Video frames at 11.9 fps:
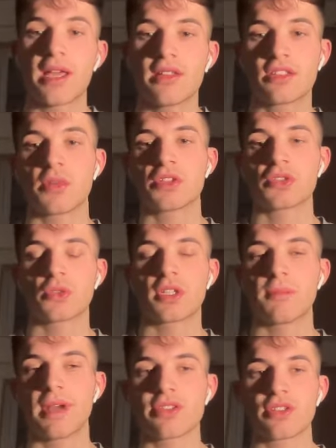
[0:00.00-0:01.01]
So we saw the
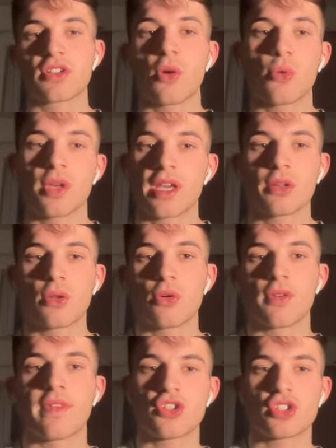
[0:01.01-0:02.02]
impact of the goal kick law,
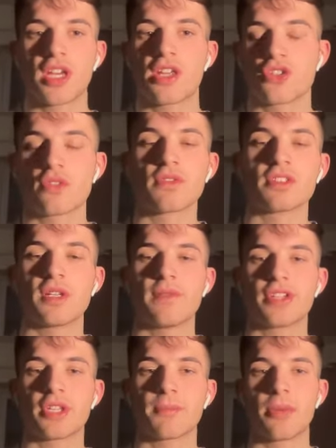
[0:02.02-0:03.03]
and that changed to receive
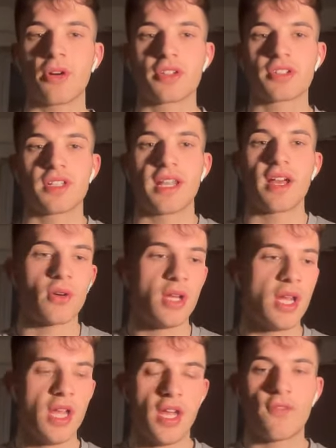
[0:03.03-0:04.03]
inside the box. And now
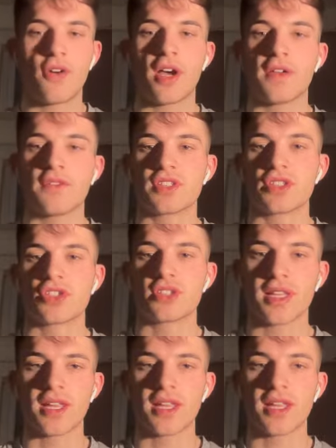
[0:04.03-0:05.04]
5-6
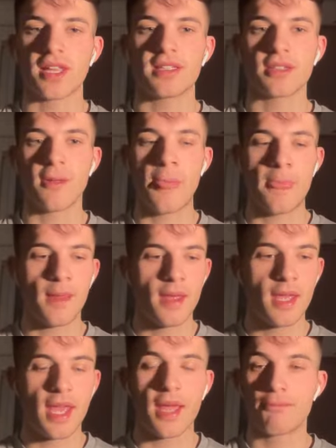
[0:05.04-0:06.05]
years later,
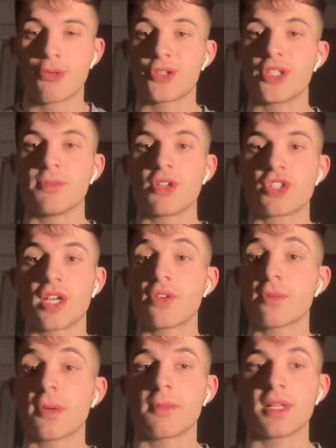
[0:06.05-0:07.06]
pretty much
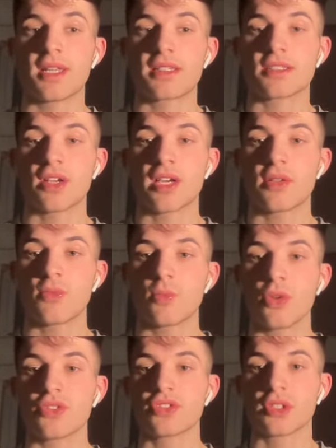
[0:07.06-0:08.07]
every Premier League side
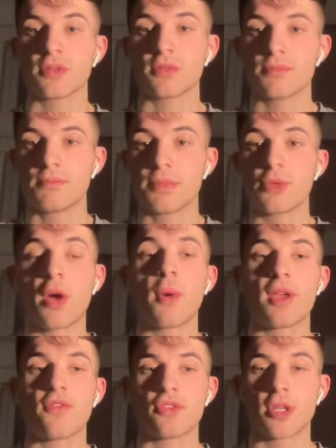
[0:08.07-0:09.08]
wants to build their
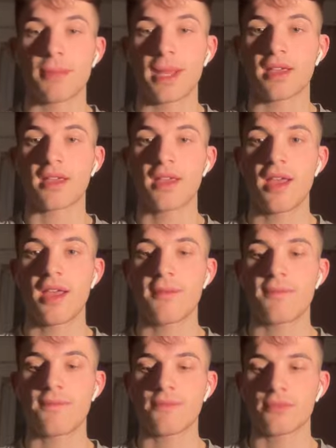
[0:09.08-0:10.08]
way from the back,
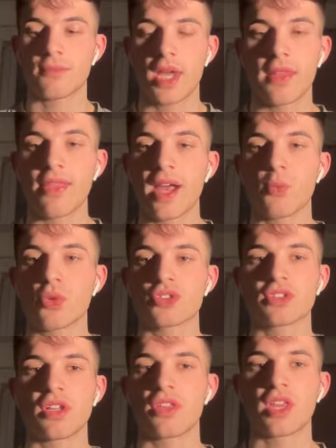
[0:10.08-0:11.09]
and that
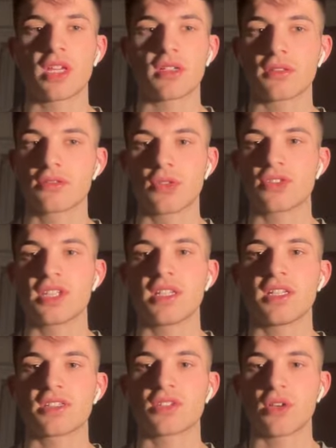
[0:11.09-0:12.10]
wasn't a thing sort of 10
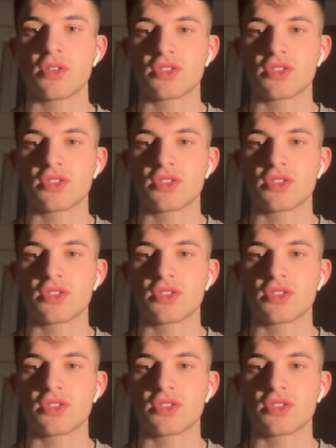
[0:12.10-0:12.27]
years ago.